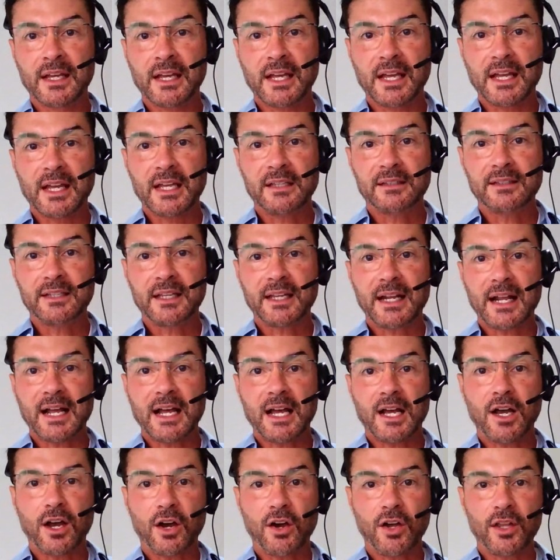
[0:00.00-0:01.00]
And there
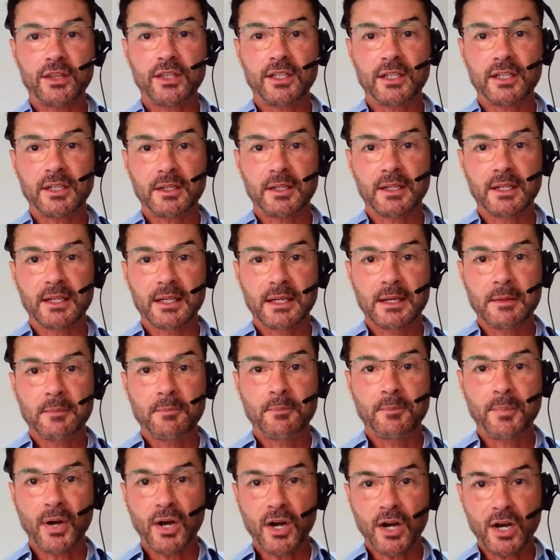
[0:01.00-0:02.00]
are other
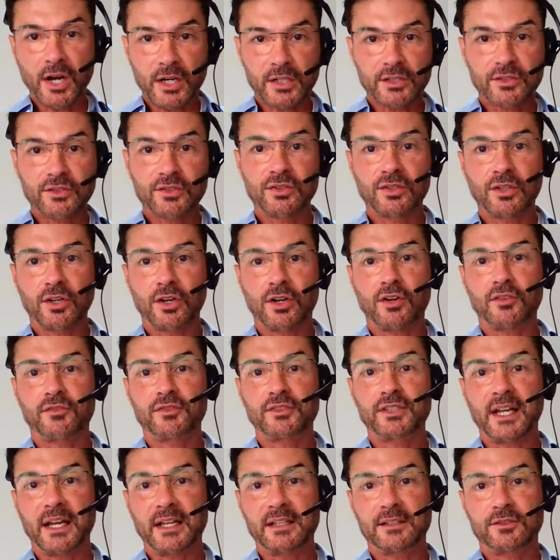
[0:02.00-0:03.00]
parts
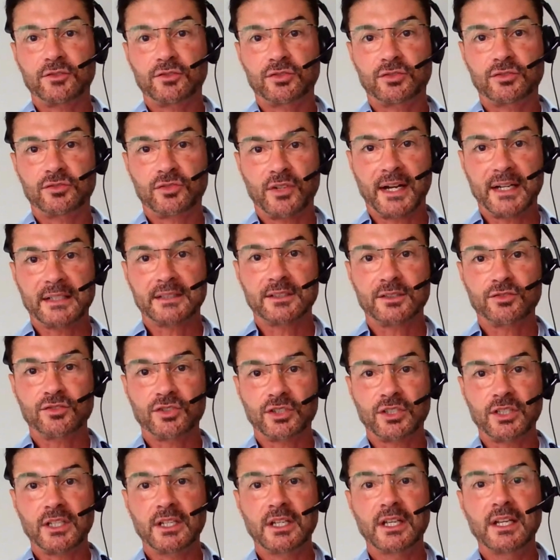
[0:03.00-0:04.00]
of that
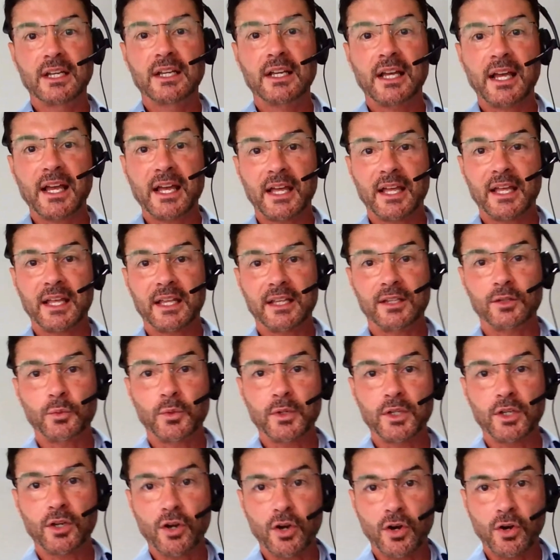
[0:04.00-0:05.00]
strategy, and
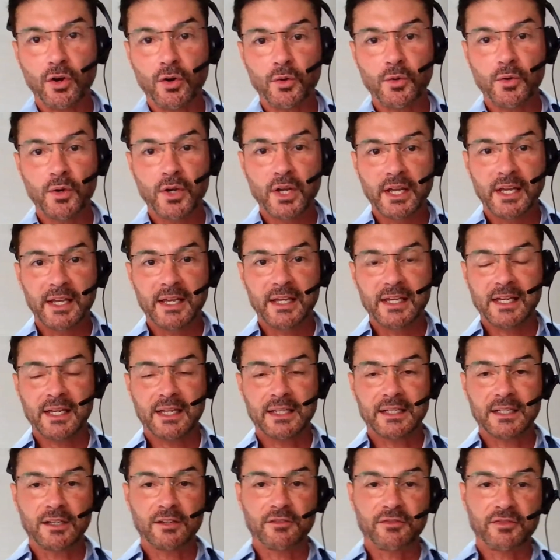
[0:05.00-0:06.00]
we all
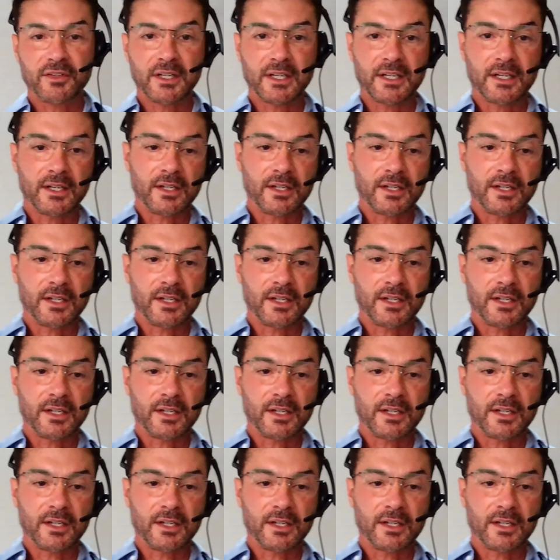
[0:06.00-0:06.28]
kind of